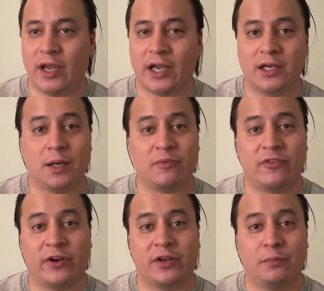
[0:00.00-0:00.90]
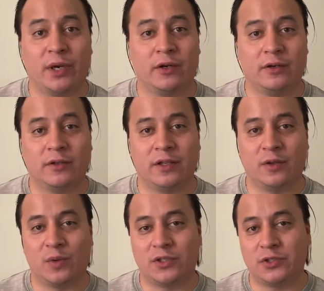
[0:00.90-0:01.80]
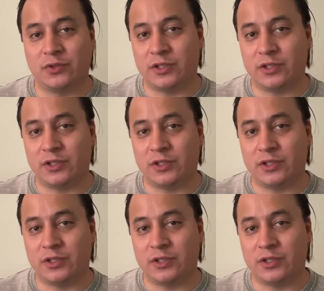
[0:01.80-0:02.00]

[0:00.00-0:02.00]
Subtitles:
ended up faring better than the ones who